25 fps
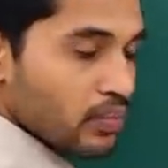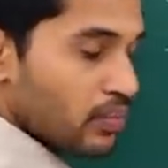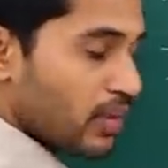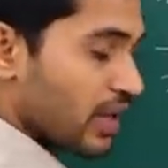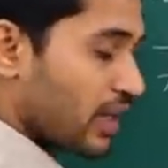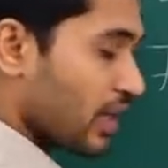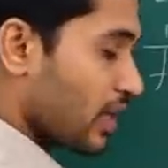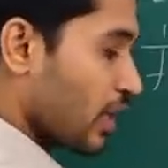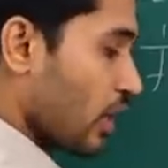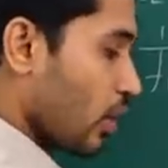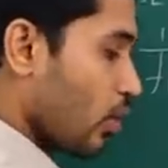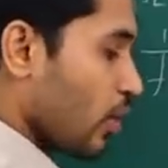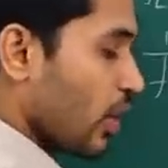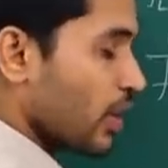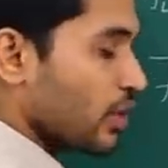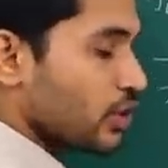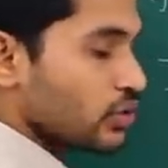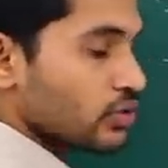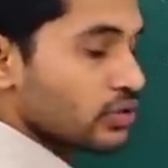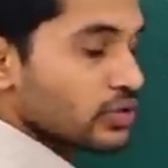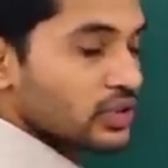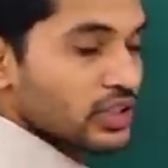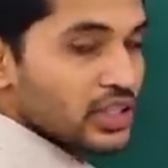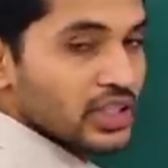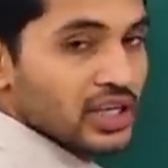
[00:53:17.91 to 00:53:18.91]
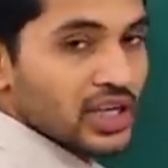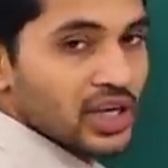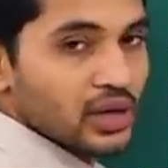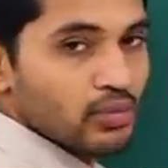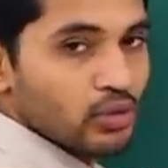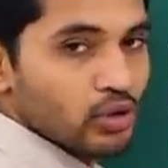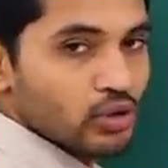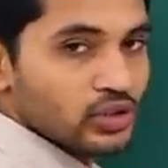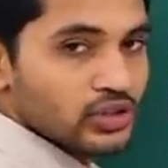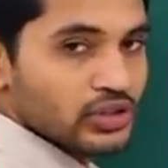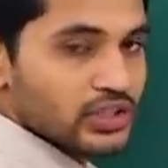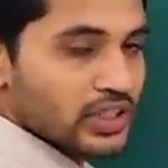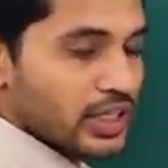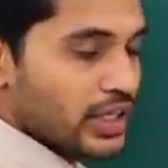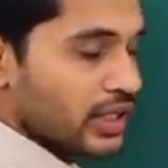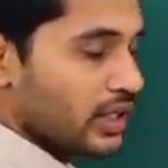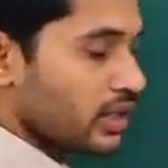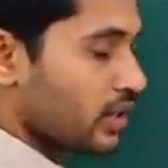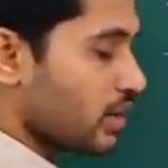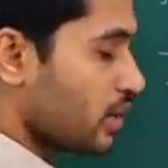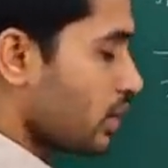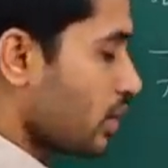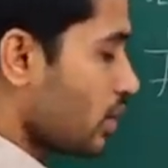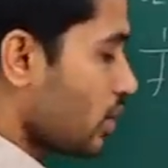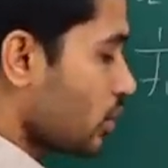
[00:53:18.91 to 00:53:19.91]
but now I should think about
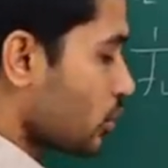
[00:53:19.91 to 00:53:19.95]
sign.